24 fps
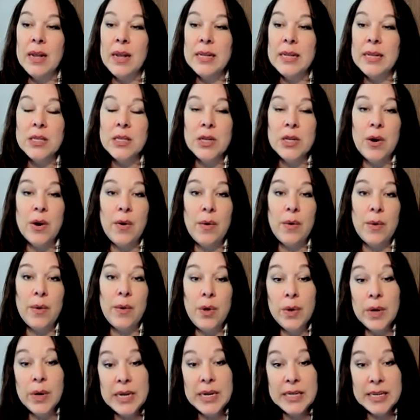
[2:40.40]
And so
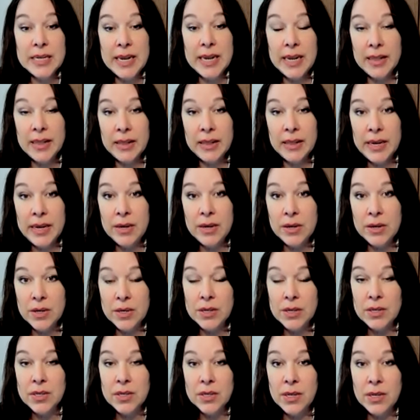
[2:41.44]
you get 10
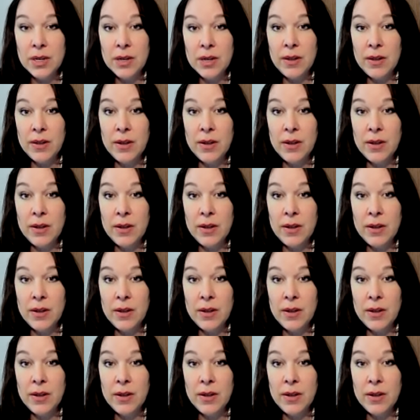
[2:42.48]
leaders,